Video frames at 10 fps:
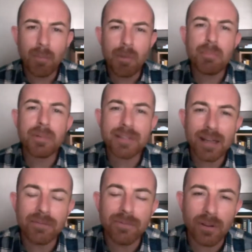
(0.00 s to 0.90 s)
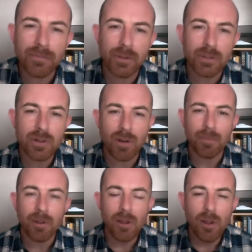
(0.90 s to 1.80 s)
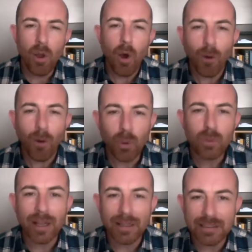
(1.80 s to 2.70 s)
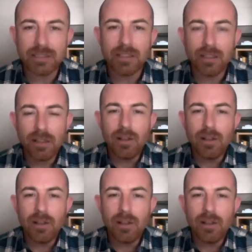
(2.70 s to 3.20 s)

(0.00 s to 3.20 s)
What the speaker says: I met my dad for the first time, of all days,